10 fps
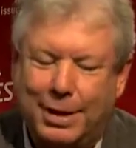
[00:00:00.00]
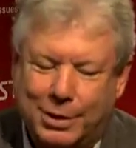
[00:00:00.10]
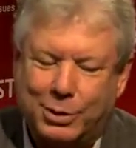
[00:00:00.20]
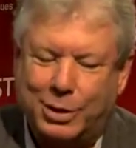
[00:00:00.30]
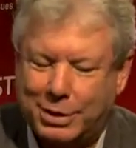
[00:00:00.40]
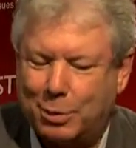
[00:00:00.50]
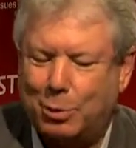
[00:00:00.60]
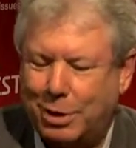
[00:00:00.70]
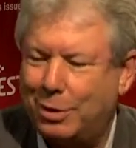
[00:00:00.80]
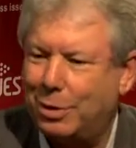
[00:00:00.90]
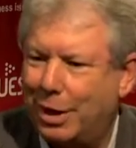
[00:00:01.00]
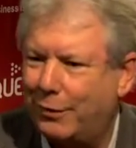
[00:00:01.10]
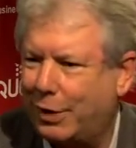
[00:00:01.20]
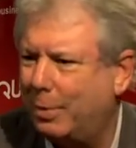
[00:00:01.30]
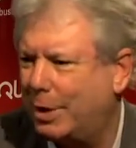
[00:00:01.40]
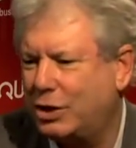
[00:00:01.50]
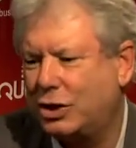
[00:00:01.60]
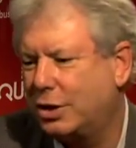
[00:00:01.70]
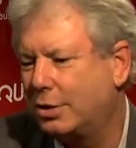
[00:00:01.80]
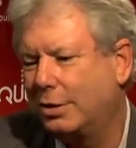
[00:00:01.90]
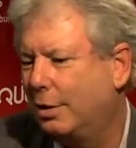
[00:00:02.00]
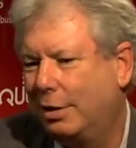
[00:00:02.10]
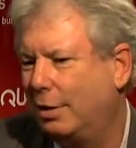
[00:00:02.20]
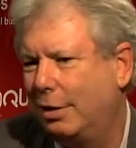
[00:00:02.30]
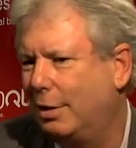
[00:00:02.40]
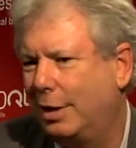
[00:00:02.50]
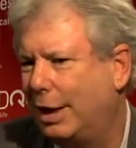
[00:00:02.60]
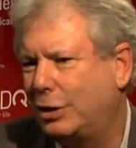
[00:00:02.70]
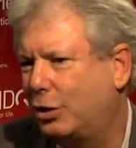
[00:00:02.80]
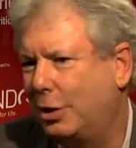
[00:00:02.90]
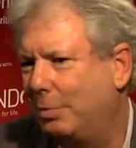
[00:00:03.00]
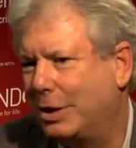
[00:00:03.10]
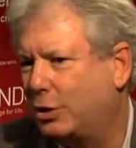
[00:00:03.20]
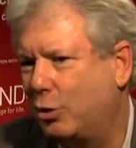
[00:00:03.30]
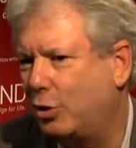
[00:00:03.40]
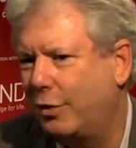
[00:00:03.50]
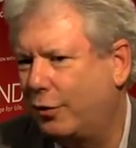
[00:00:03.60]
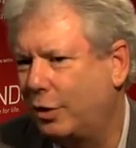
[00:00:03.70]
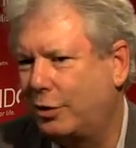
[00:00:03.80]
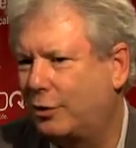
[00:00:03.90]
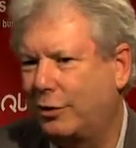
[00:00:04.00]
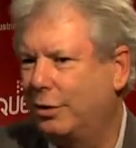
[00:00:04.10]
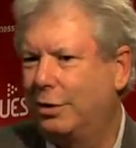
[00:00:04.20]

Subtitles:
So I said, what are you laughing about? She says, it actually makes no difference.